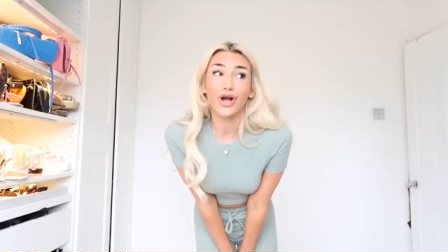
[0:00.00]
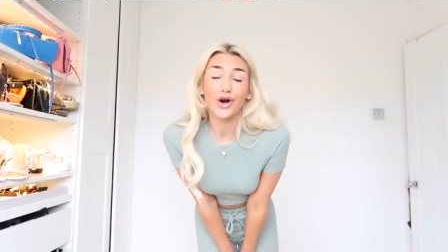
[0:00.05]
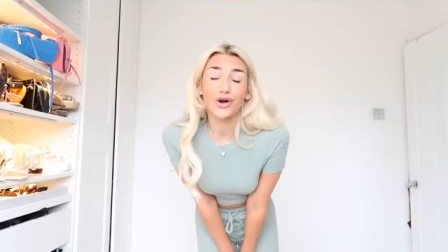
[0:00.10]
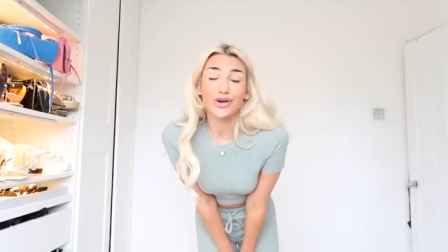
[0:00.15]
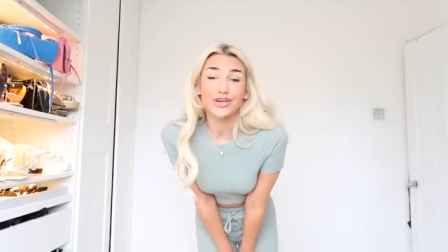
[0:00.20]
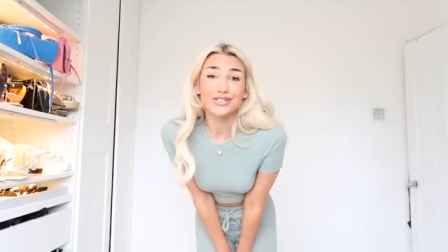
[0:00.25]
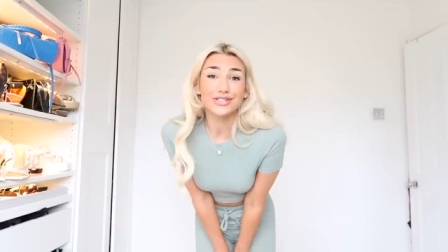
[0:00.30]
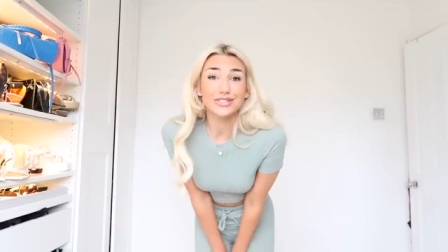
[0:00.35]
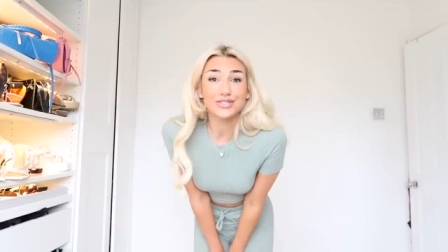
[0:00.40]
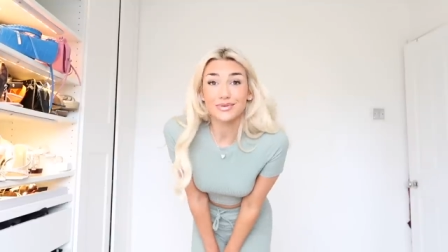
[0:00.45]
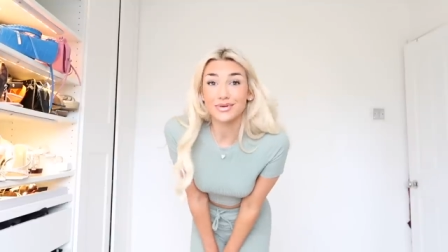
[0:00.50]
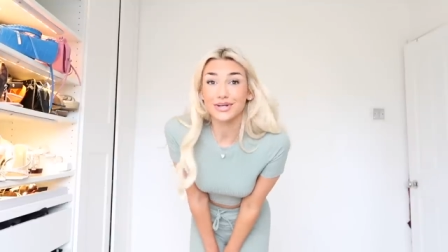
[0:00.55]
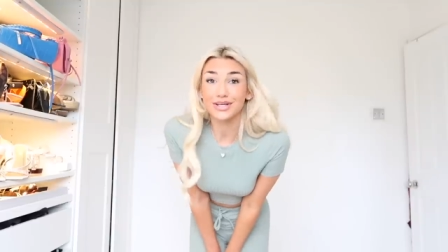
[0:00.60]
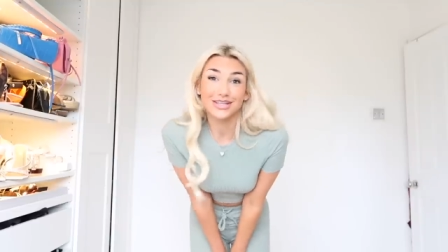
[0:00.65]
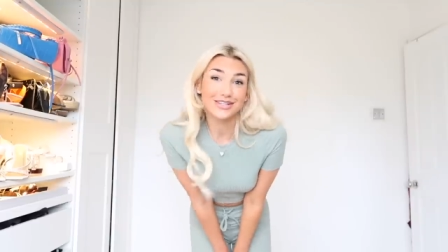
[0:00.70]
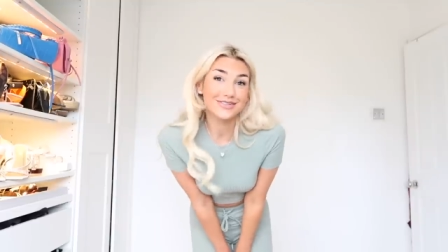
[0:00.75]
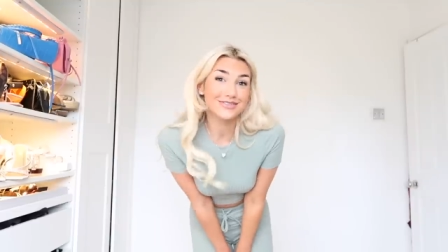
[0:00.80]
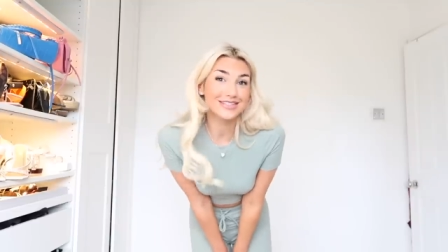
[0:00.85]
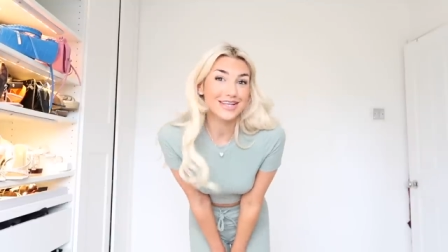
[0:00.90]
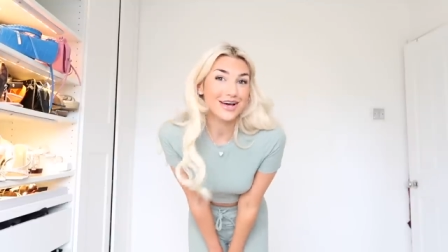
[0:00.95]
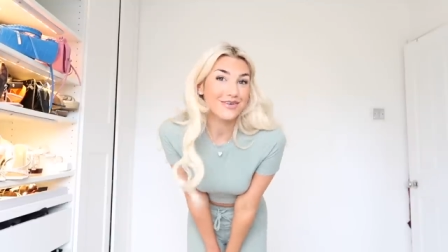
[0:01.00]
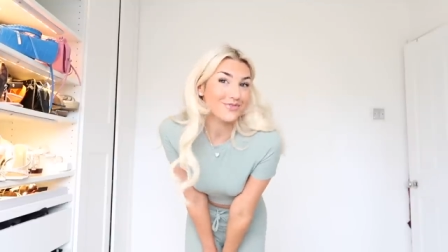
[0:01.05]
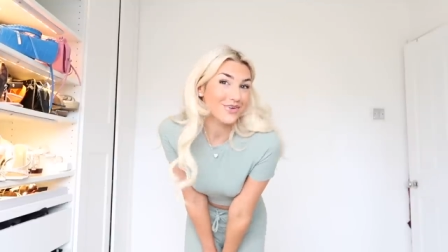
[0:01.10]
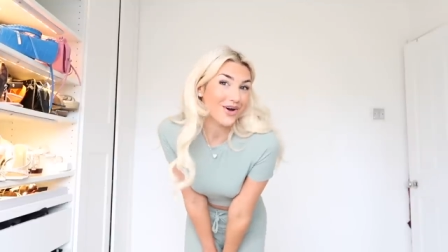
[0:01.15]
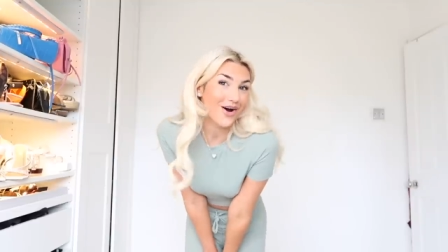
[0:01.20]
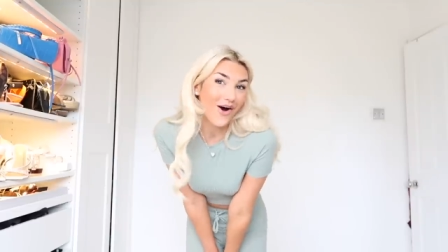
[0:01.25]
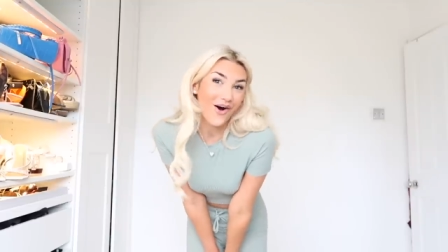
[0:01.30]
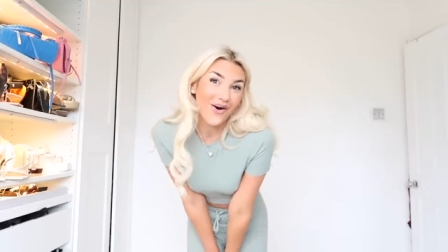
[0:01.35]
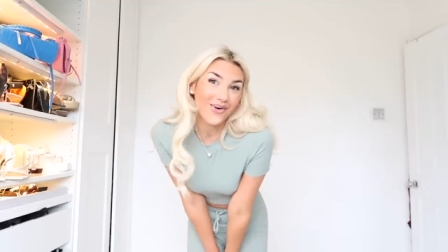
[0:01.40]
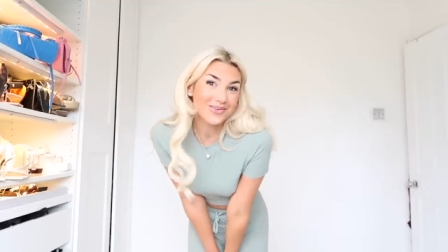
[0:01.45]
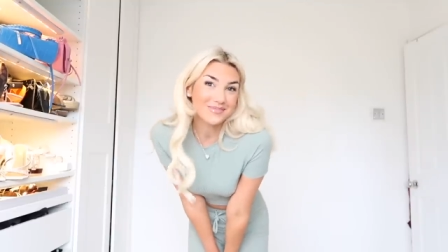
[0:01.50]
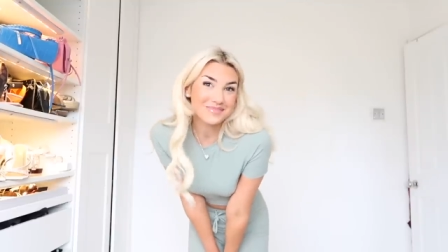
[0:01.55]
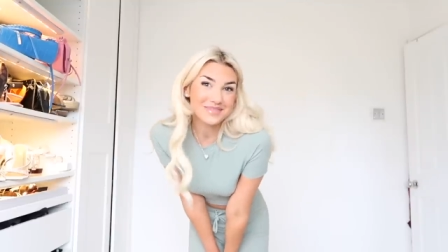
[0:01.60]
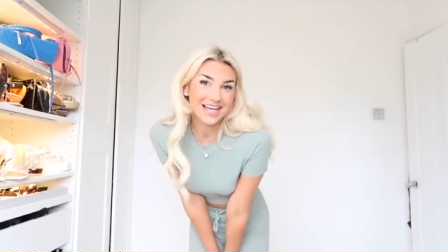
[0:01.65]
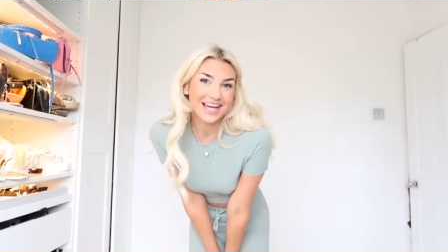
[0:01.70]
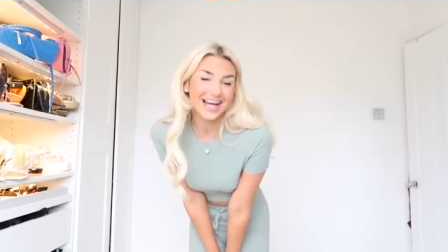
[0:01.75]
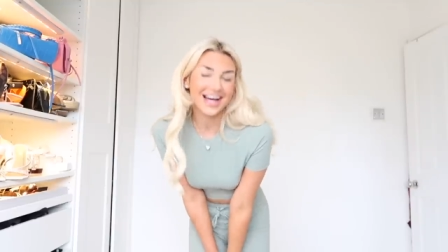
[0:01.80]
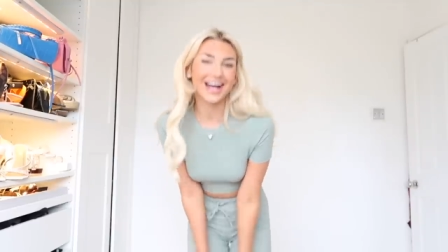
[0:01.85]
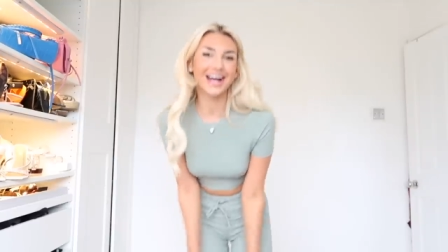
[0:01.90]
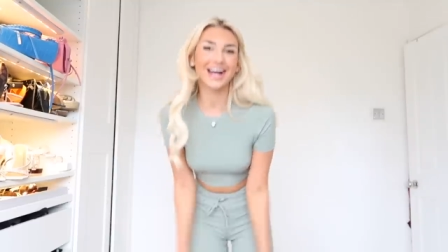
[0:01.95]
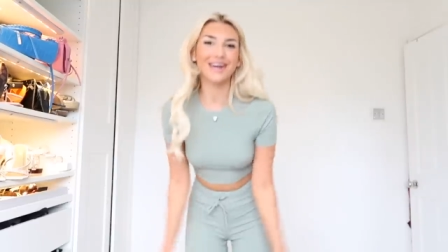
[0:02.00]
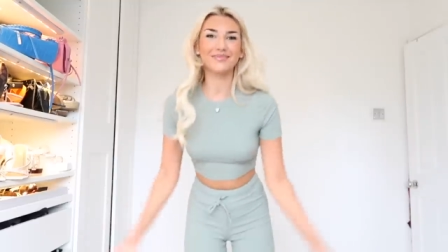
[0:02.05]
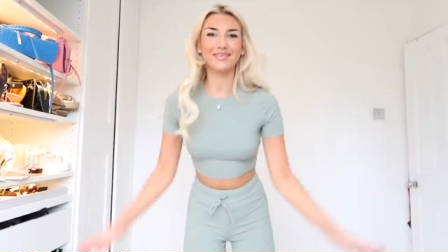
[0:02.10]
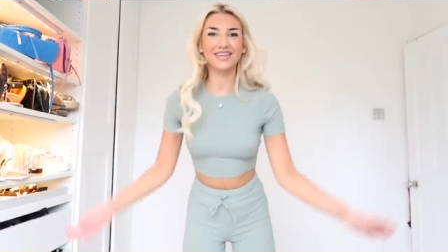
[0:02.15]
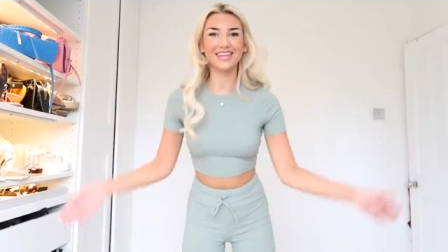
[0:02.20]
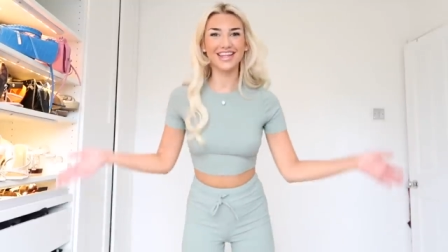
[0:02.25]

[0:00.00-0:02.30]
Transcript: Or you just want a cute set for autumn time.